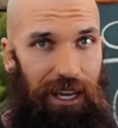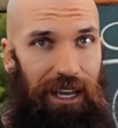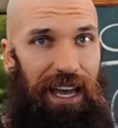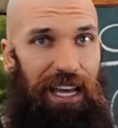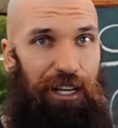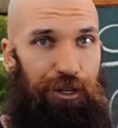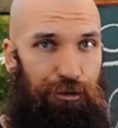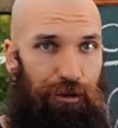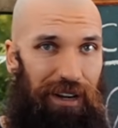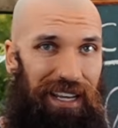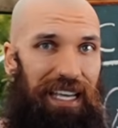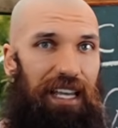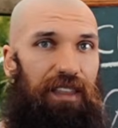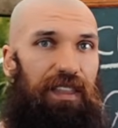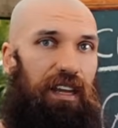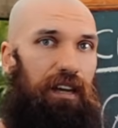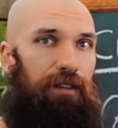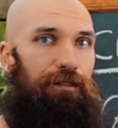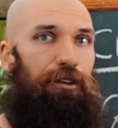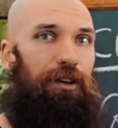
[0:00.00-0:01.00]
and tricky
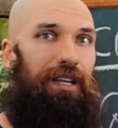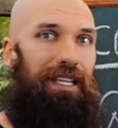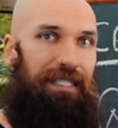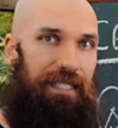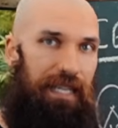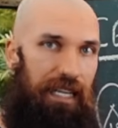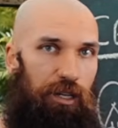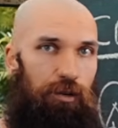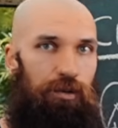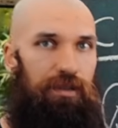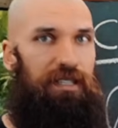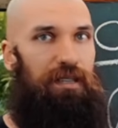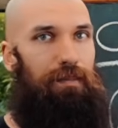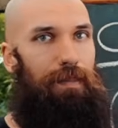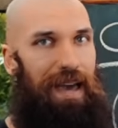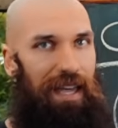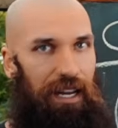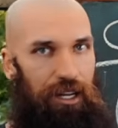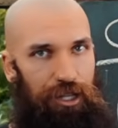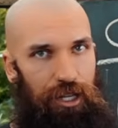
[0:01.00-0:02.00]
than if you continuously
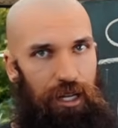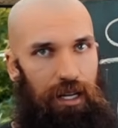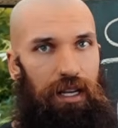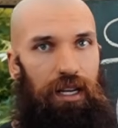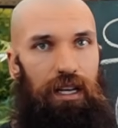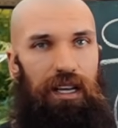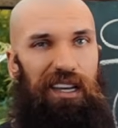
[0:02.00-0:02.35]
manage it.